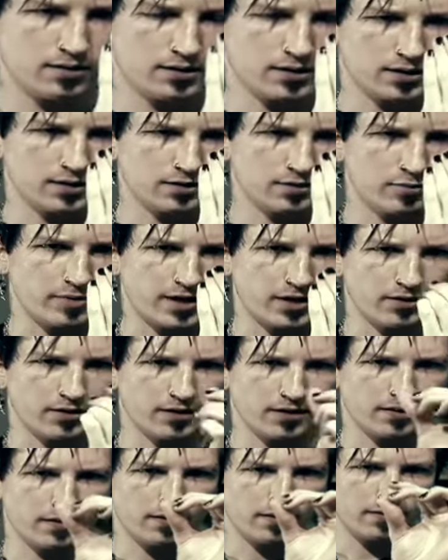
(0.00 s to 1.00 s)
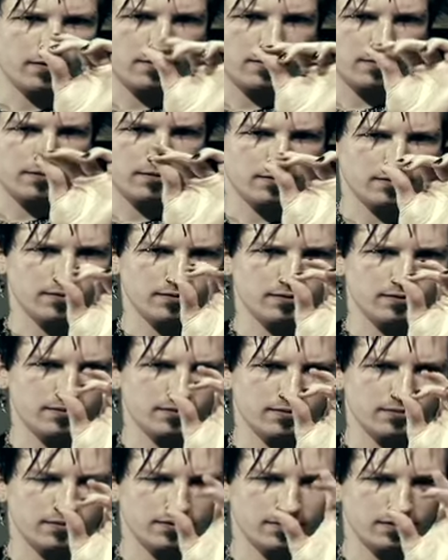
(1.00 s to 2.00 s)
gets about
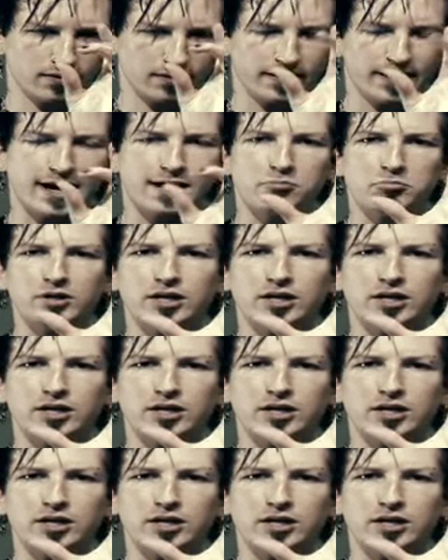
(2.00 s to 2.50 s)
that